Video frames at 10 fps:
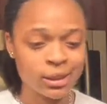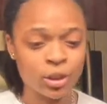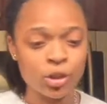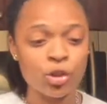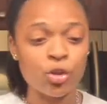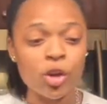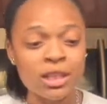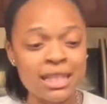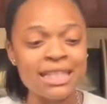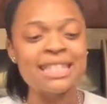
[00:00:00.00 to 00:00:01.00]
The sauce
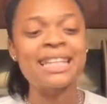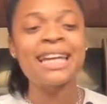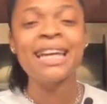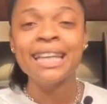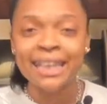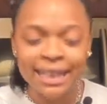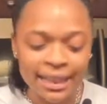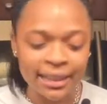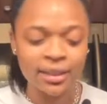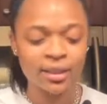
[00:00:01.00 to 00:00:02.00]
is key.